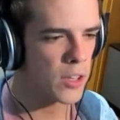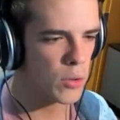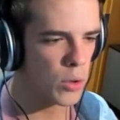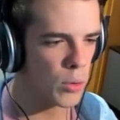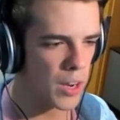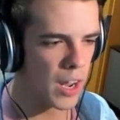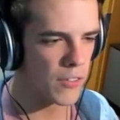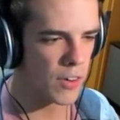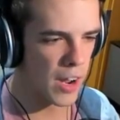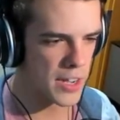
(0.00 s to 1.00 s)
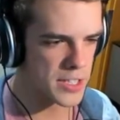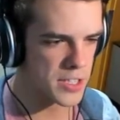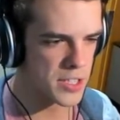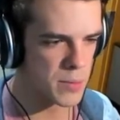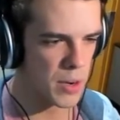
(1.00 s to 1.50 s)
You know, no one ever
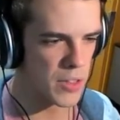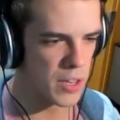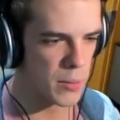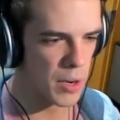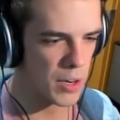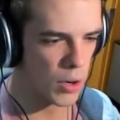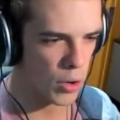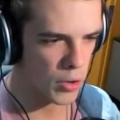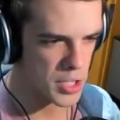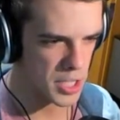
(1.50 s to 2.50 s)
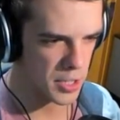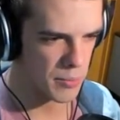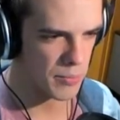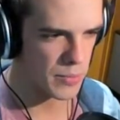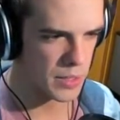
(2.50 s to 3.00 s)
asks this, but I think about it all the
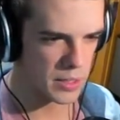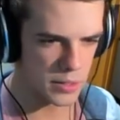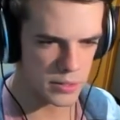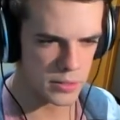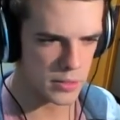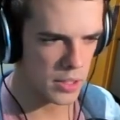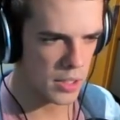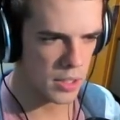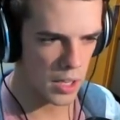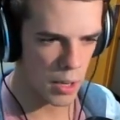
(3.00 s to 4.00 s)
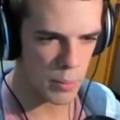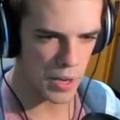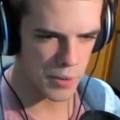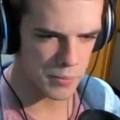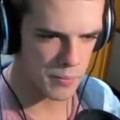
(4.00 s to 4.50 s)
time. I
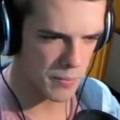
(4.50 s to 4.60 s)
bet.